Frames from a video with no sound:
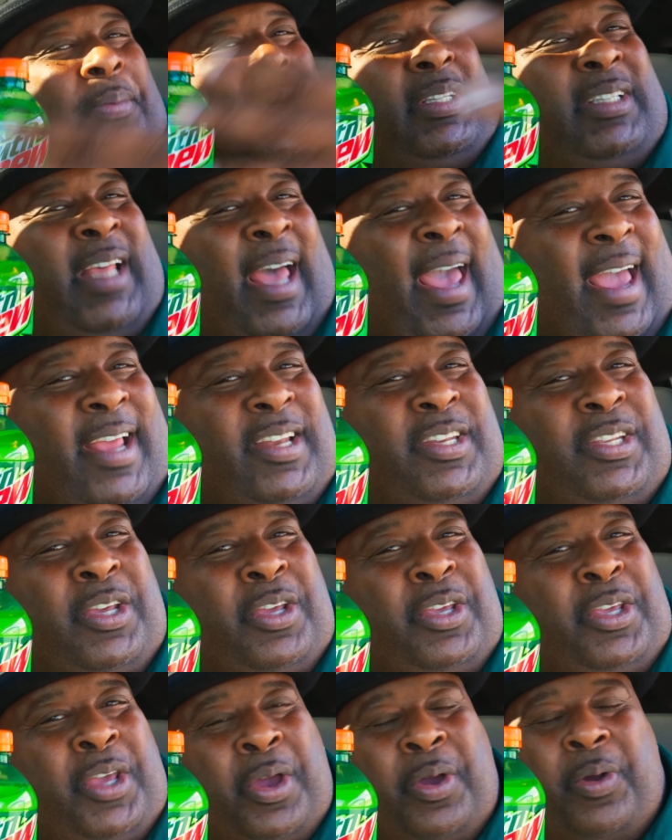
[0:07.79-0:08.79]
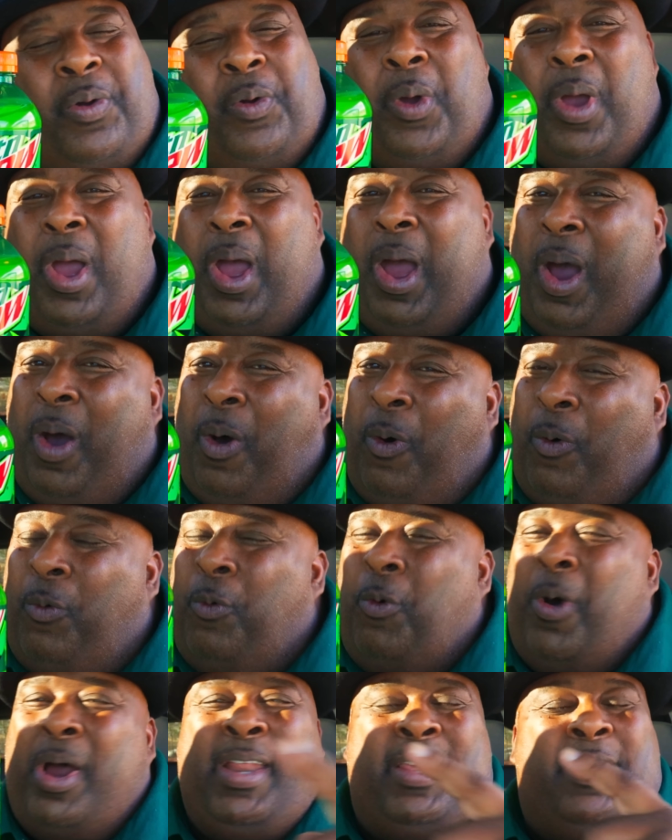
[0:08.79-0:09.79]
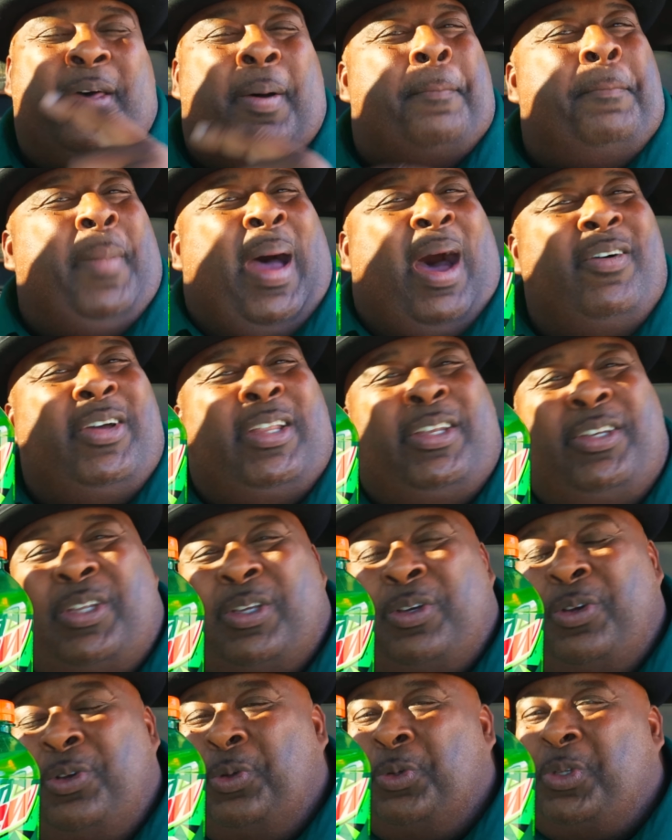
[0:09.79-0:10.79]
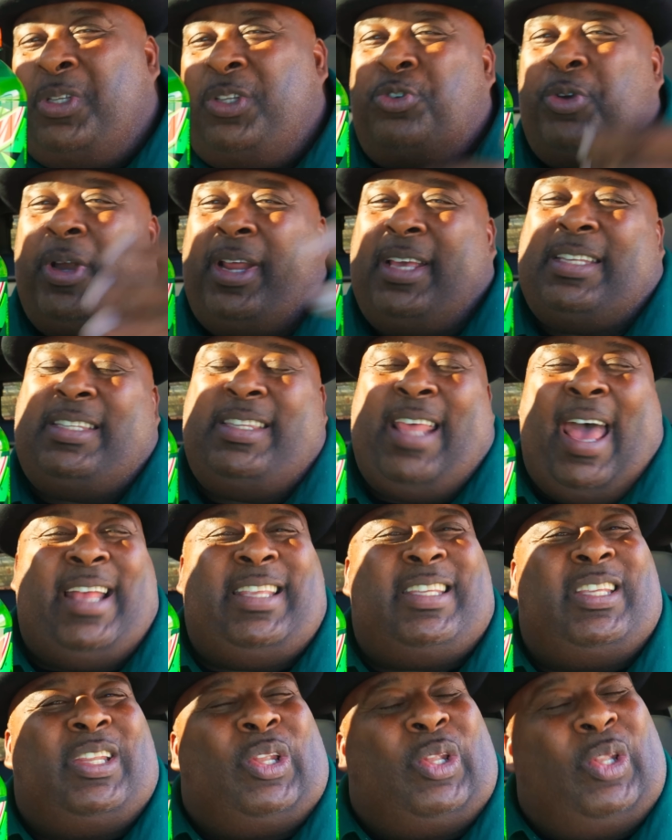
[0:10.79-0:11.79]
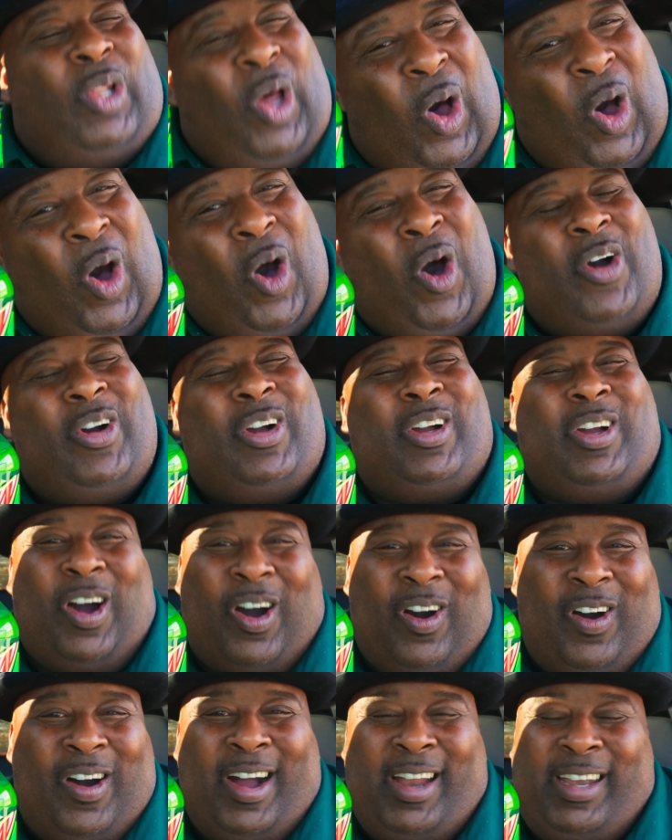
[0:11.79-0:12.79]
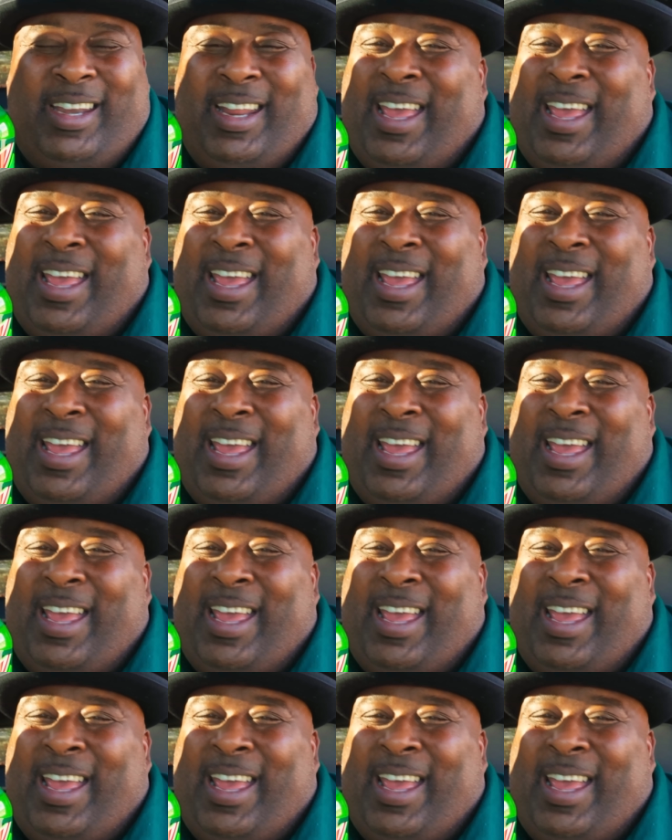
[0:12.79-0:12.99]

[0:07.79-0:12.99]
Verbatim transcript: Presented to you, one of the Mountain Dew's drinks that's long gone.